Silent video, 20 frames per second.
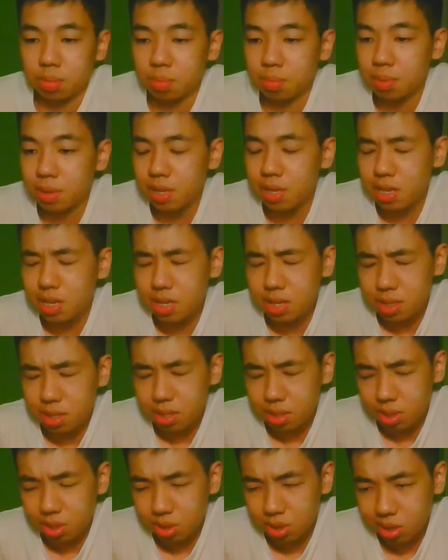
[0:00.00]
Please
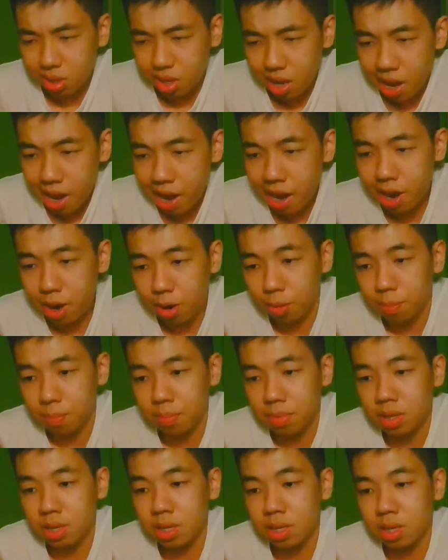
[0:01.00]
help
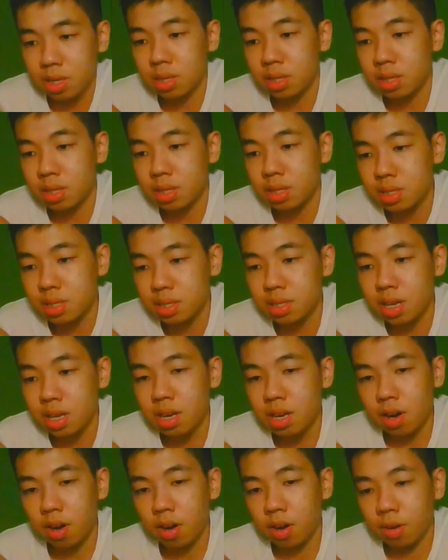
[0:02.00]
instead
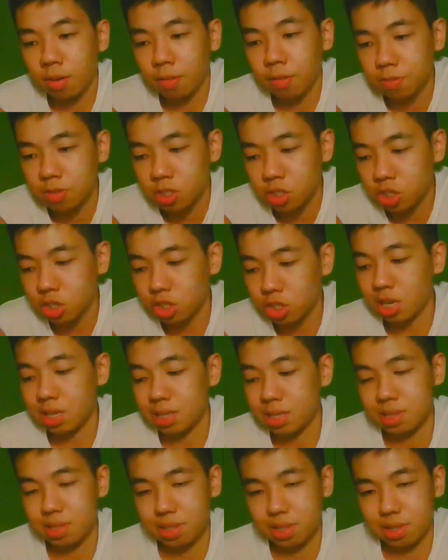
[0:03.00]
of
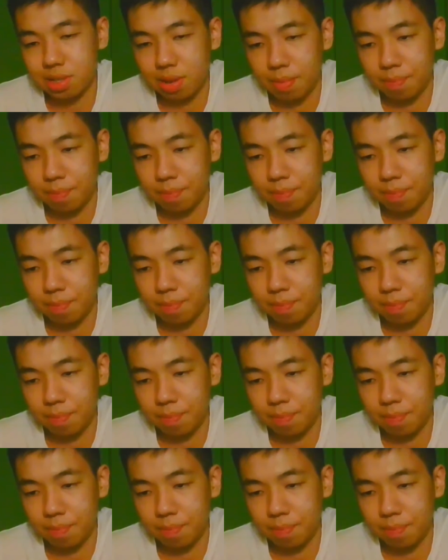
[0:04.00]
just